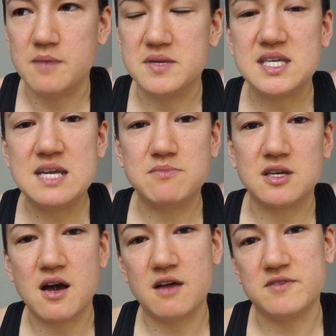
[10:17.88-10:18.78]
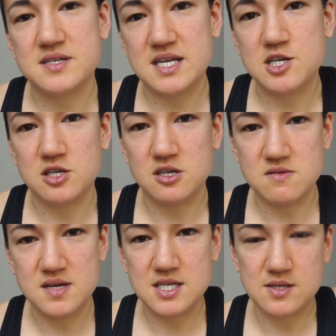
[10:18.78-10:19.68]
to keep the conversation
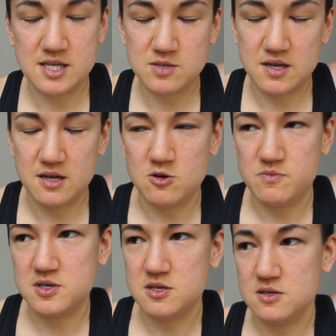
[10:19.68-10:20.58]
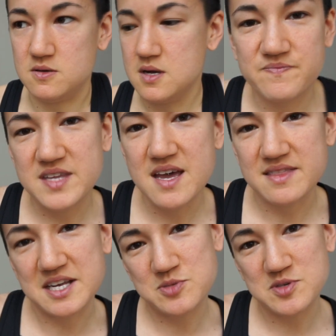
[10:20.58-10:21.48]
going. So that's what I hope to do. Yeah,
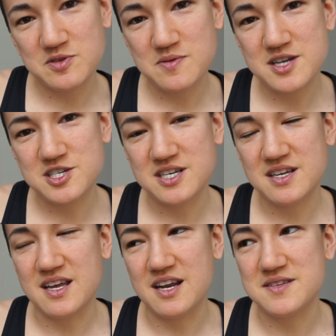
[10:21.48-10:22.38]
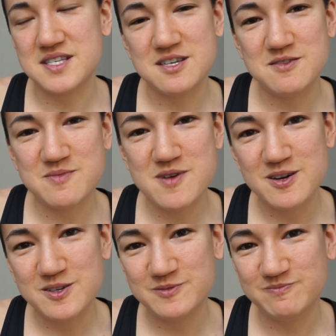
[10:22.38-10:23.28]
thanks so much for watching, and I'll see you
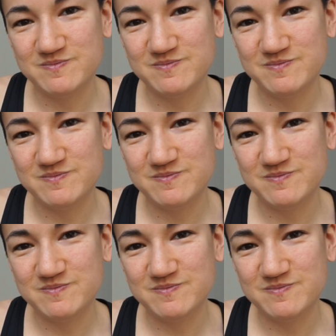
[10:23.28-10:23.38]
tomorrow.